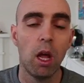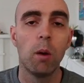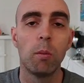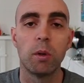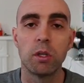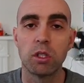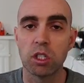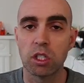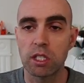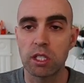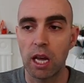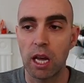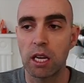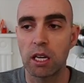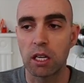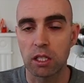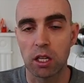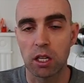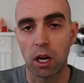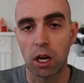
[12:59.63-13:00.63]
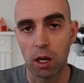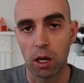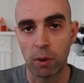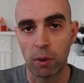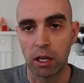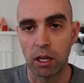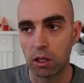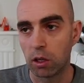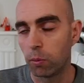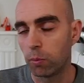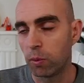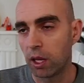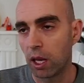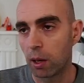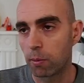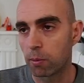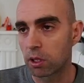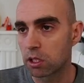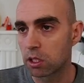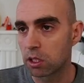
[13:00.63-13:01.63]
but just take your time and you'll be
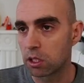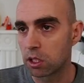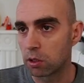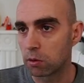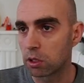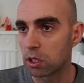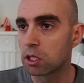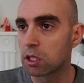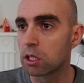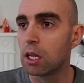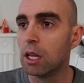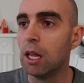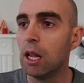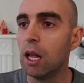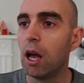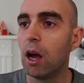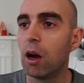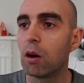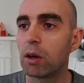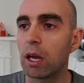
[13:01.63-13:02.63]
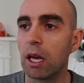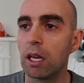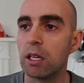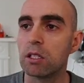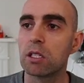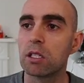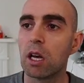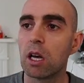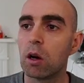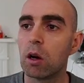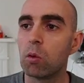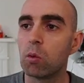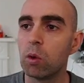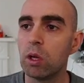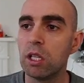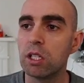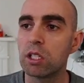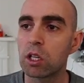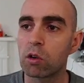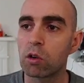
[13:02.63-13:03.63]
able to do it. Okay, so we
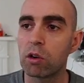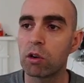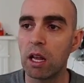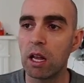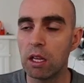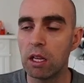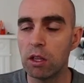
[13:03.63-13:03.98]
need to create a